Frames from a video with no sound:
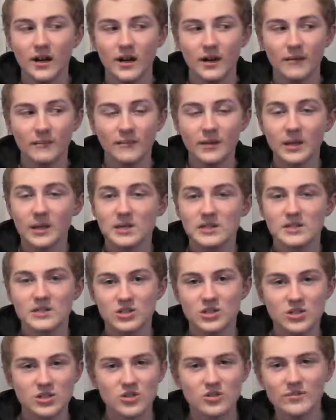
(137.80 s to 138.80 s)
Because
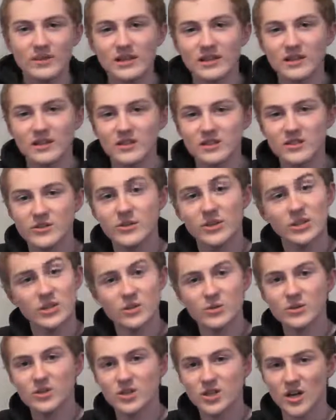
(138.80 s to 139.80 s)
there's just so many things that you can
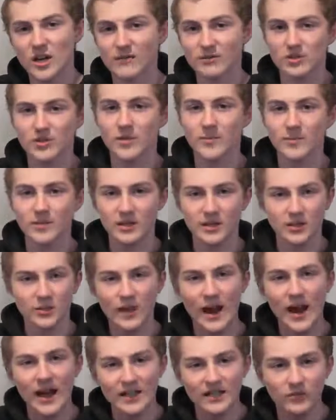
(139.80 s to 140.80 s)
do with JavaScript
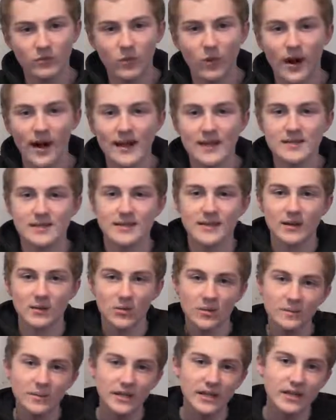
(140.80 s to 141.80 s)
interactive-wise that
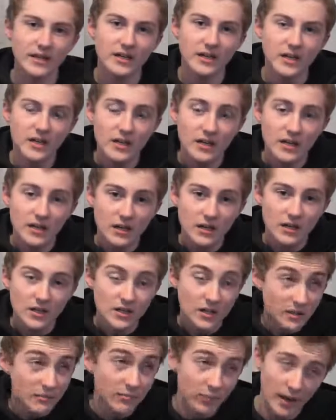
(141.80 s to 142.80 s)
would be
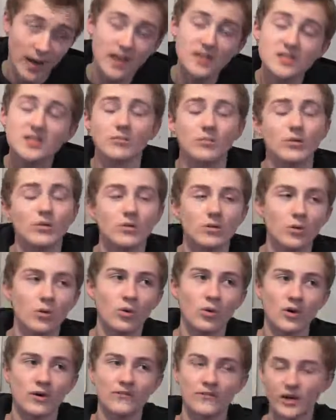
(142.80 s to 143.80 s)
impossible
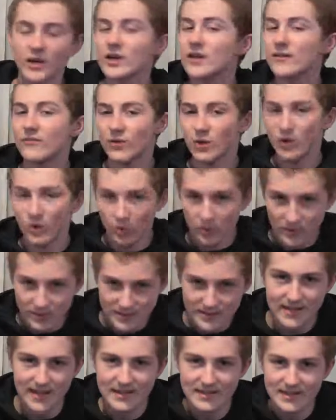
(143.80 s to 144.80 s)
or very difficult with
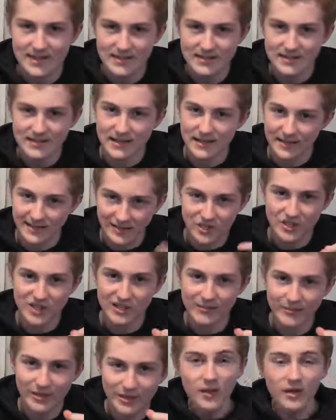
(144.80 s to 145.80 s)
CSS and
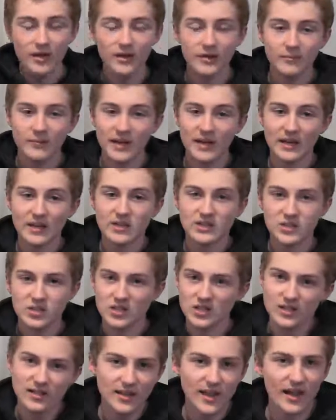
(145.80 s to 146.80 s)
HTML. It
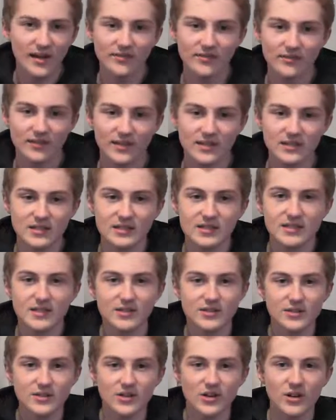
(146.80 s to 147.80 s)
makes just a lot of things
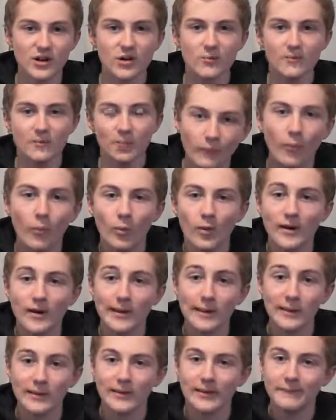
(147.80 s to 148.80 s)
easier. So
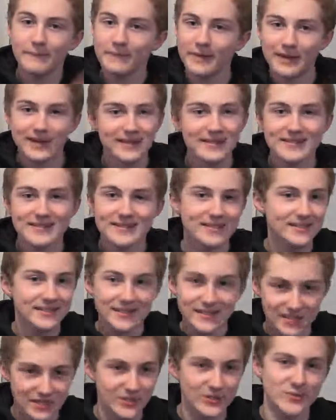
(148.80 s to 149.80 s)
we're going to learn it
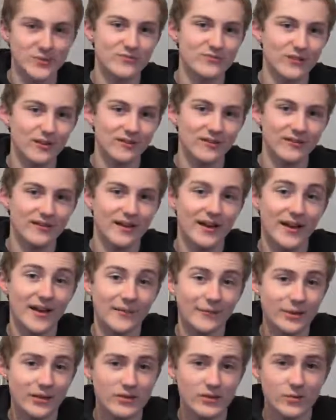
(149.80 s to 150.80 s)
because it's useful.
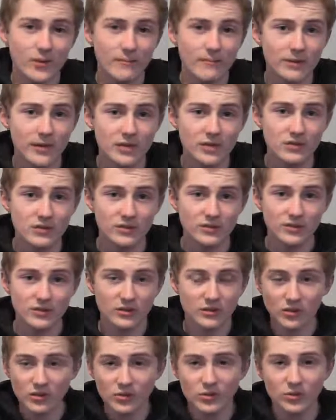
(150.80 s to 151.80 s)
And it makes your web page
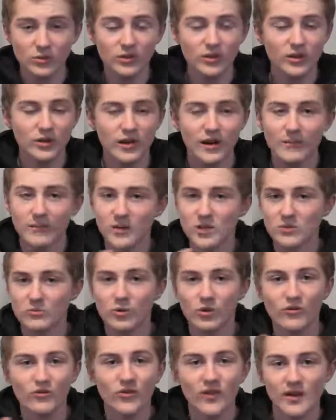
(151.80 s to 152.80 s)
look cooler and
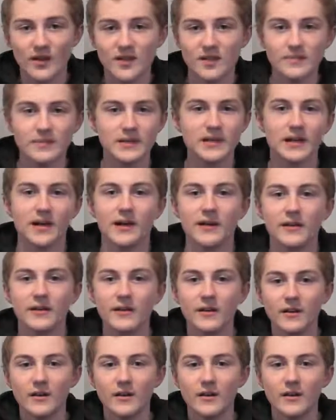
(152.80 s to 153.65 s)
much more fun to be on.